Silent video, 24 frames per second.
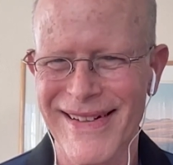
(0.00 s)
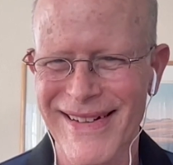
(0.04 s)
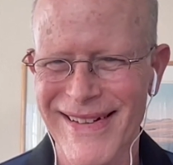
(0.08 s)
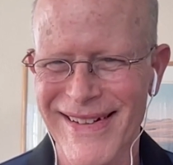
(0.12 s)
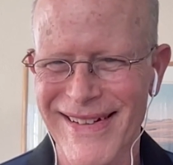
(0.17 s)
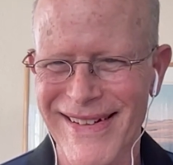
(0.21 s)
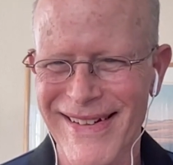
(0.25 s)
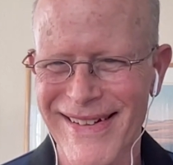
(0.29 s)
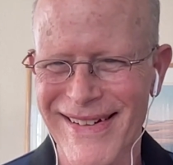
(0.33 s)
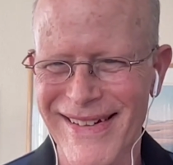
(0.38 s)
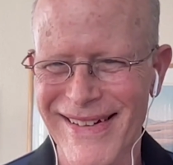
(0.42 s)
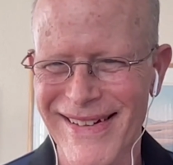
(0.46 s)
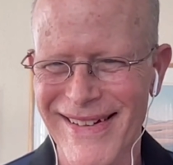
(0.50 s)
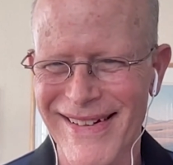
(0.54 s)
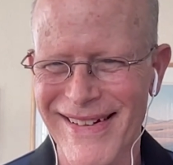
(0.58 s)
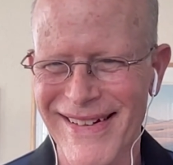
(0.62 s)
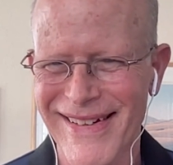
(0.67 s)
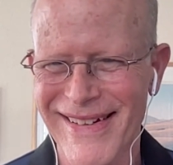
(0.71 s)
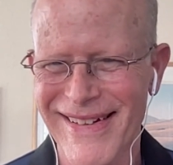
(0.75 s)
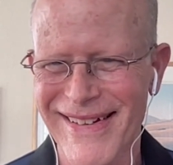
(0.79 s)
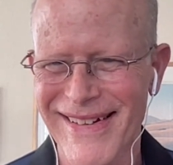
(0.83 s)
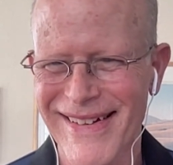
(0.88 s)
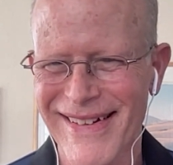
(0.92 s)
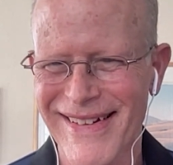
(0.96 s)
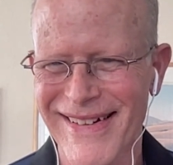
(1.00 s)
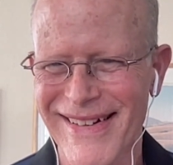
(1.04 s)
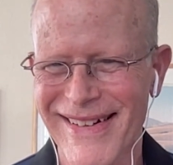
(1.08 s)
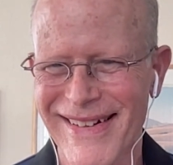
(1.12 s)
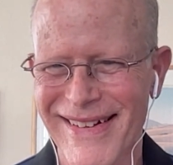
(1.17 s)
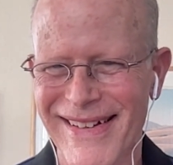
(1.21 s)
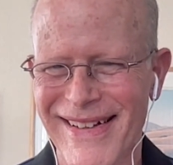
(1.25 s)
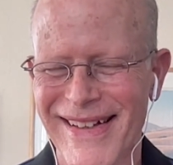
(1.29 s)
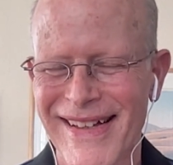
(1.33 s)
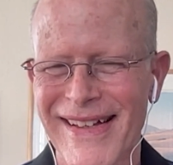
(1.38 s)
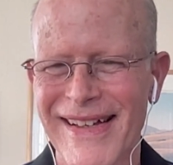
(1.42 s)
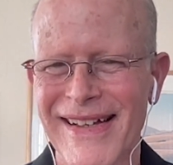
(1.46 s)

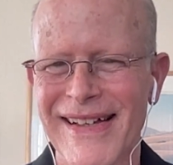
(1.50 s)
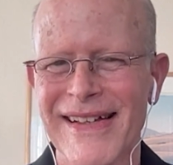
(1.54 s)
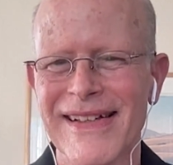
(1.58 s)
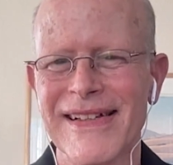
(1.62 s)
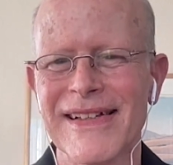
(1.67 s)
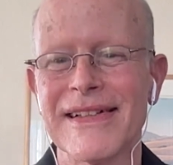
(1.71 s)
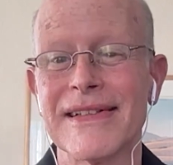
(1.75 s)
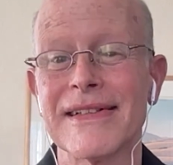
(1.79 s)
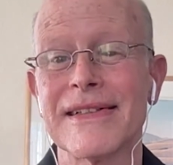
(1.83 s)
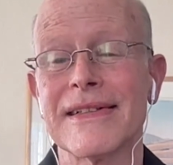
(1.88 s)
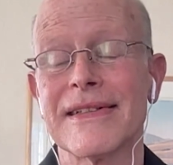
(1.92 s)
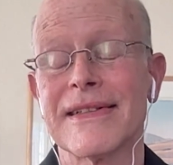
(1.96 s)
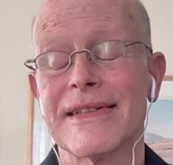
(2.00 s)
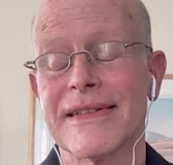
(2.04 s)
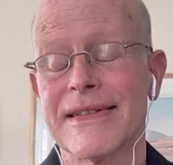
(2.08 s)
[no speech]